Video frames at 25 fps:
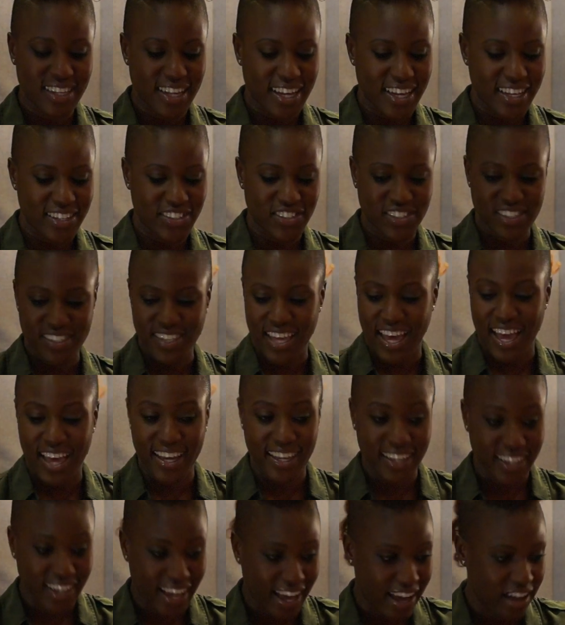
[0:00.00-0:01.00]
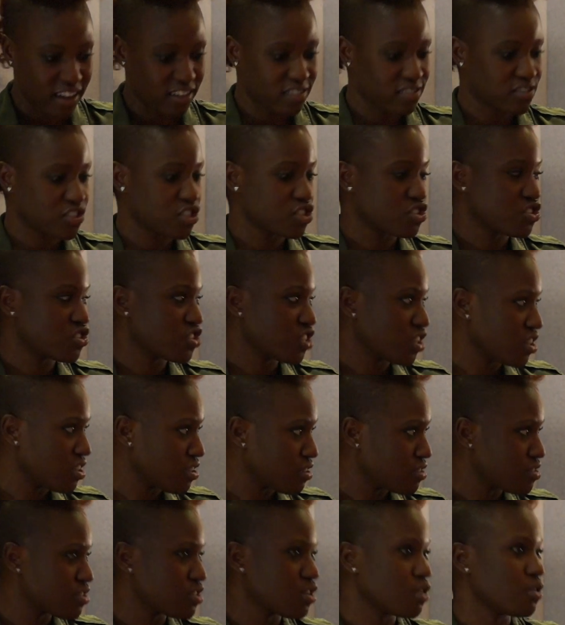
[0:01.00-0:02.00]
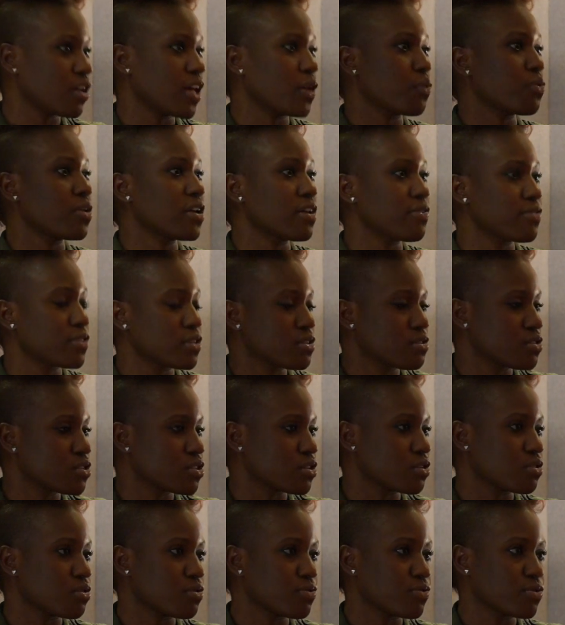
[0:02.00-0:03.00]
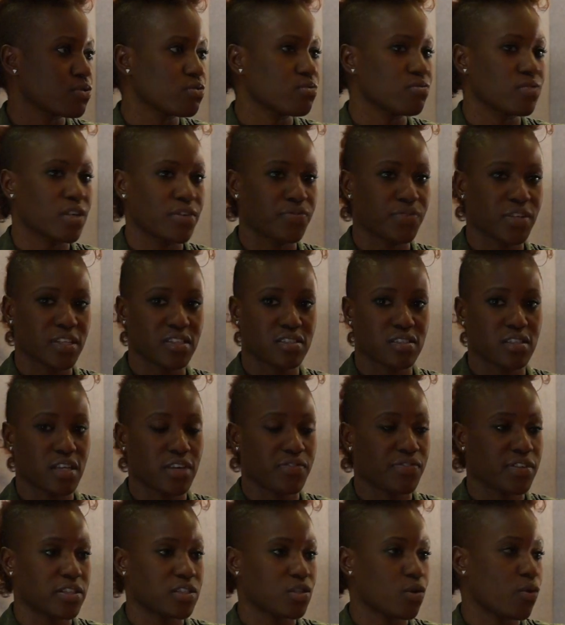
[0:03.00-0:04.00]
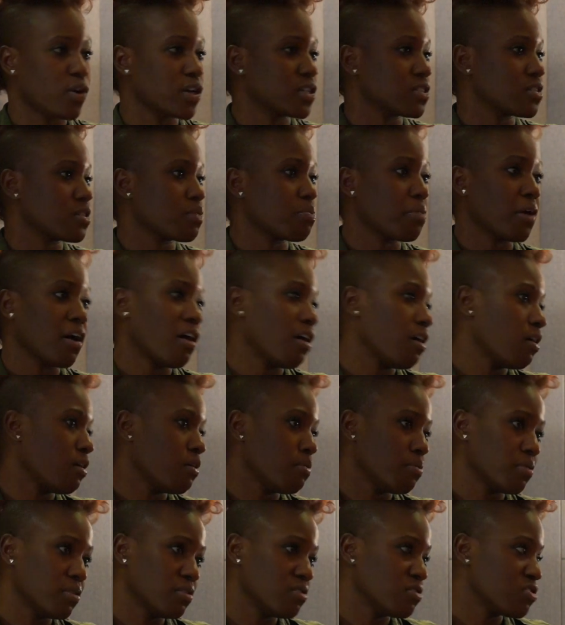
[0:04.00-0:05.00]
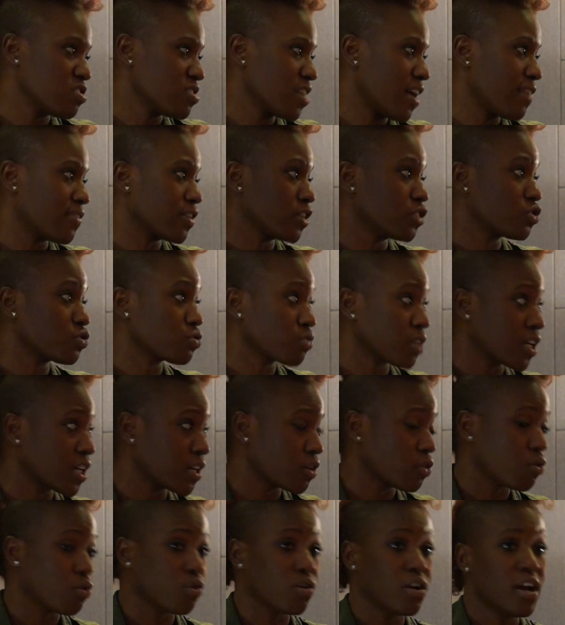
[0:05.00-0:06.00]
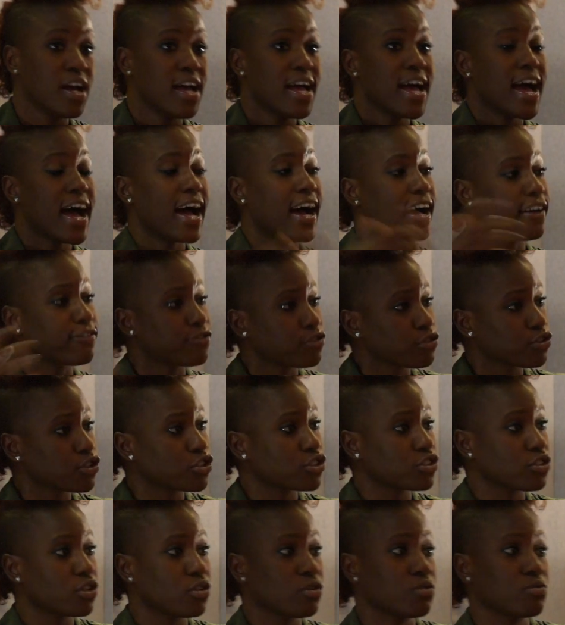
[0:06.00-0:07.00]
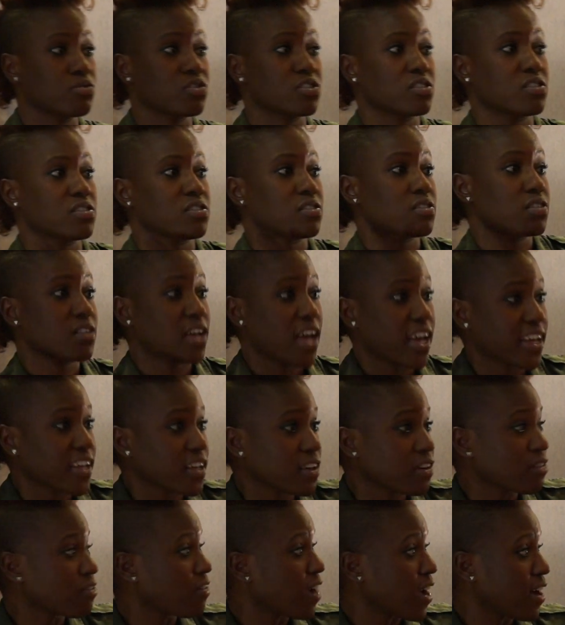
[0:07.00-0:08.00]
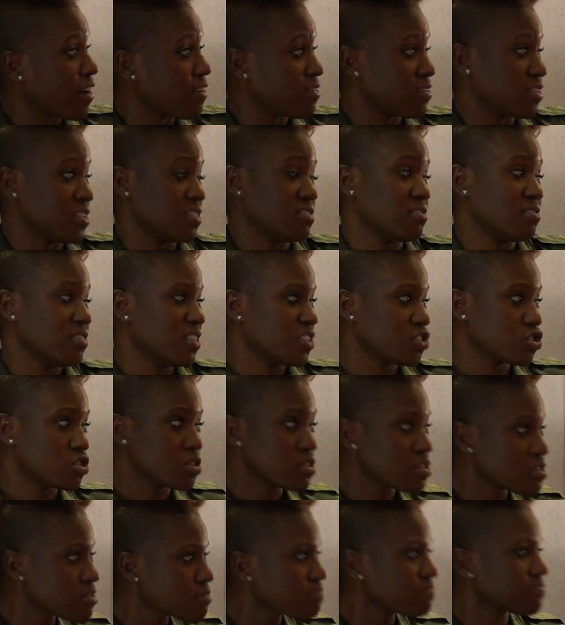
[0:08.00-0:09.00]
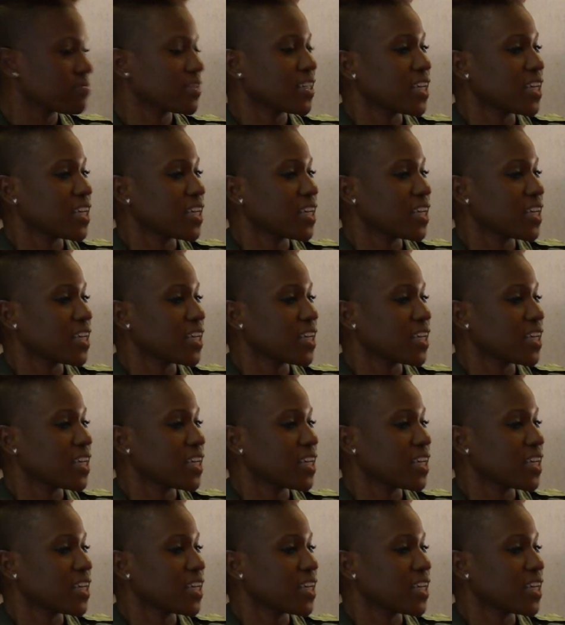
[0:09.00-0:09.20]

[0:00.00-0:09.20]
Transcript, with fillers: like just hanging out, just chill. Okay. So like whatever you do, if you if it's if it's going to the pub and just having a drink or after a show, just hanging around and just